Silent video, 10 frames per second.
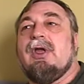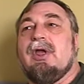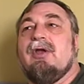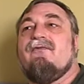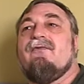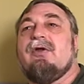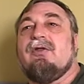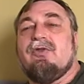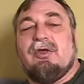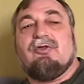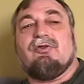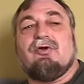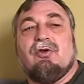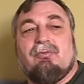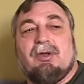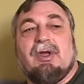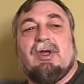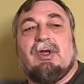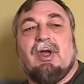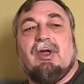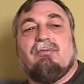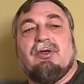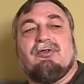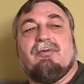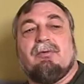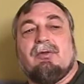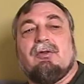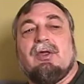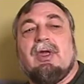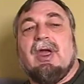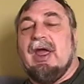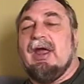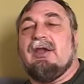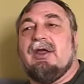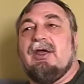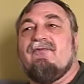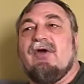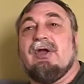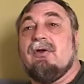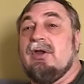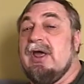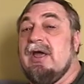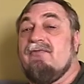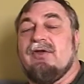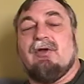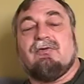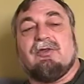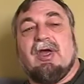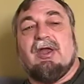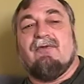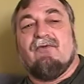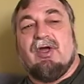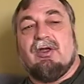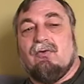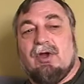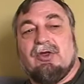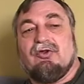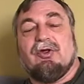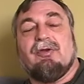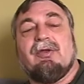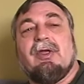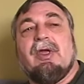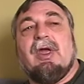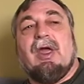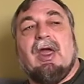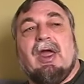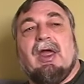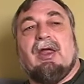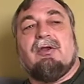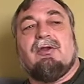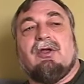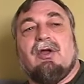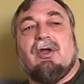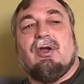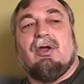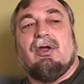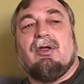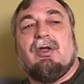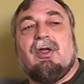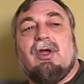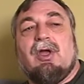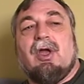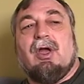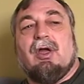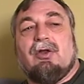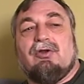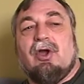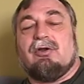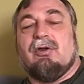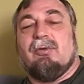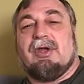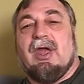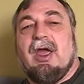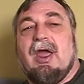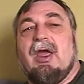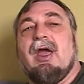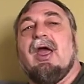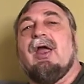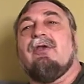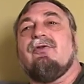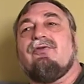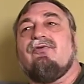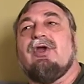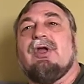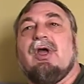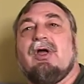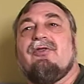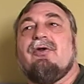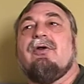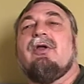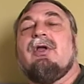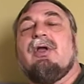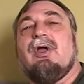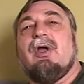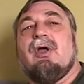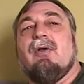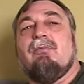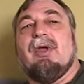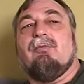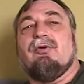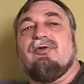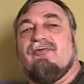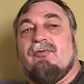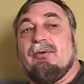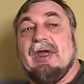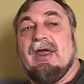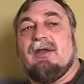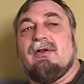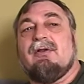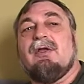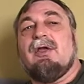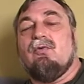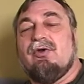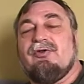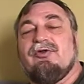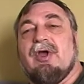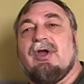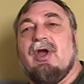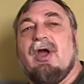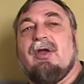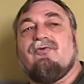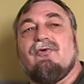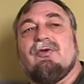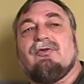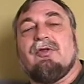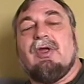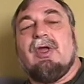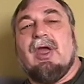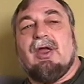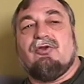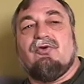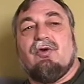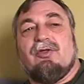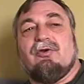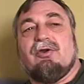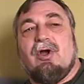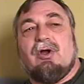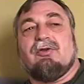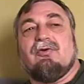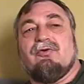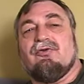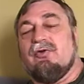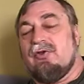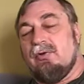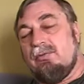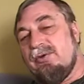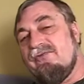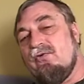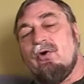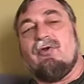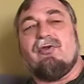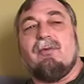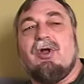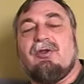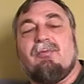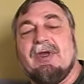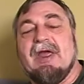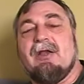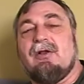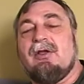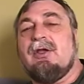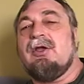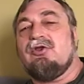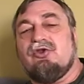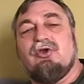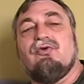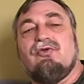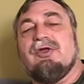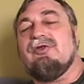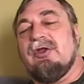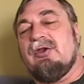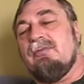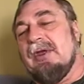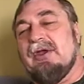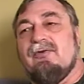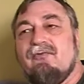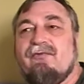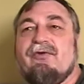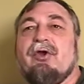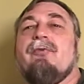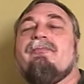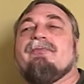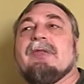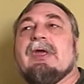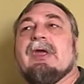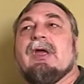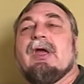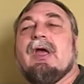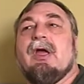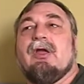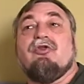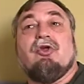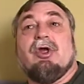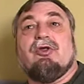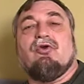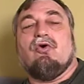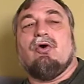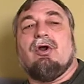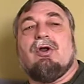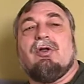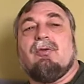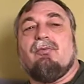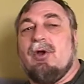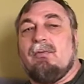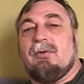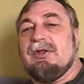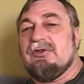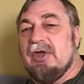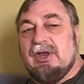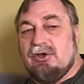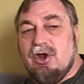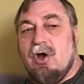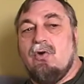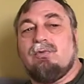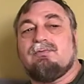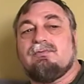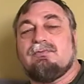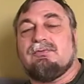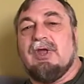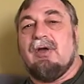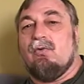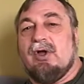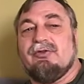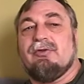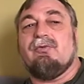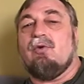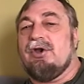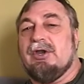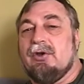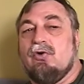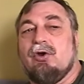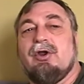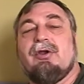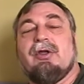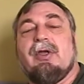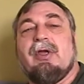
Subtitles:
if this could be admissible and if I could have the outside evaluation. And Dr. McKay and three other members of a panel with a psychiatrist and two other doctors, so there will be four of them on the panel, do this independent review. Judge Hoare promptly said no, that wasn't what he'd ordered.